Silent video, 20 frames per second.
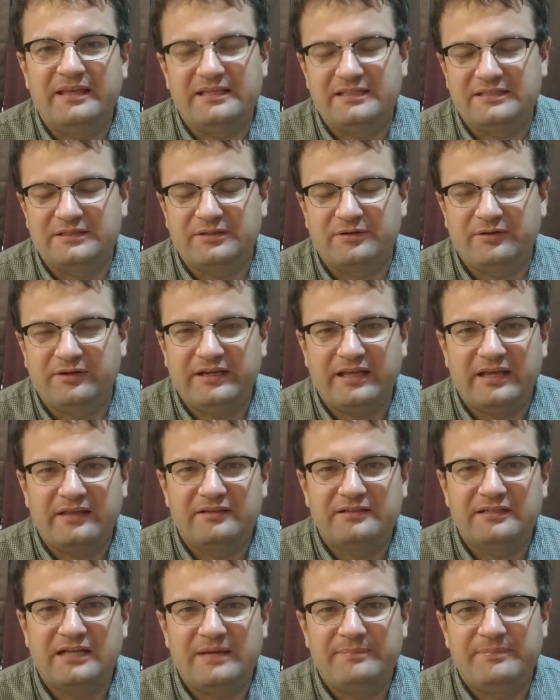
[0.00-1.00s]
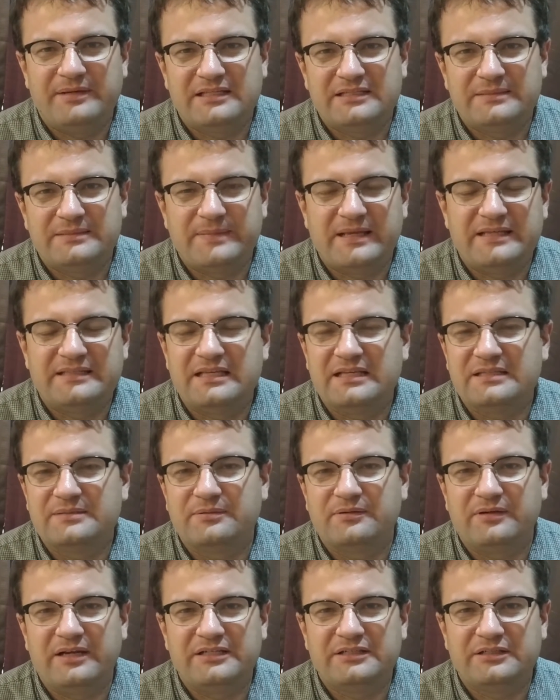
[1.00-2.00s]
this or any other topics space
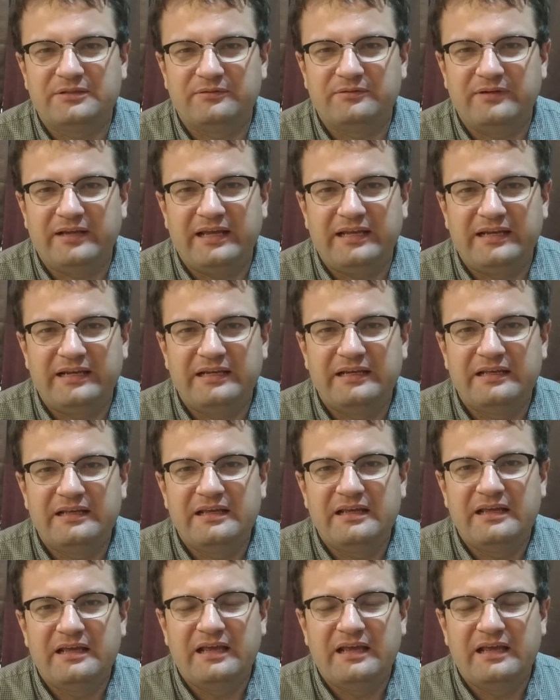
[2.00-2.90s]
exploration related.